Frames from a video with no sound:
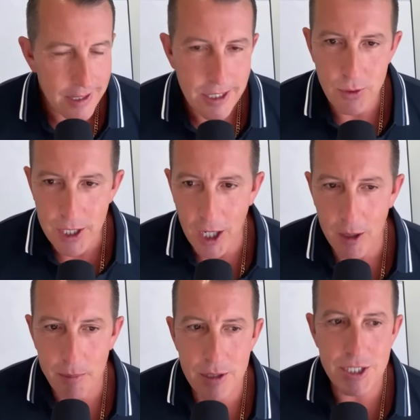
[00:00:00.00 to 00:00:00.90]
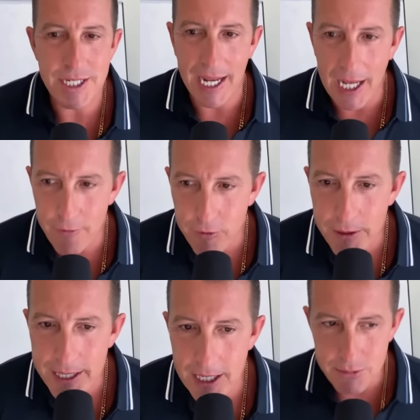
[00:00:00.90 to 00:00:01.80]
to accomplish
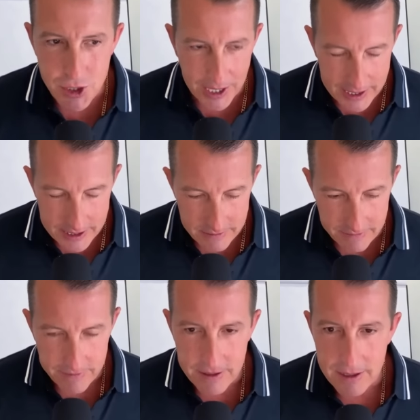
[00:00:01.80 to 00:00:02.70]
every objective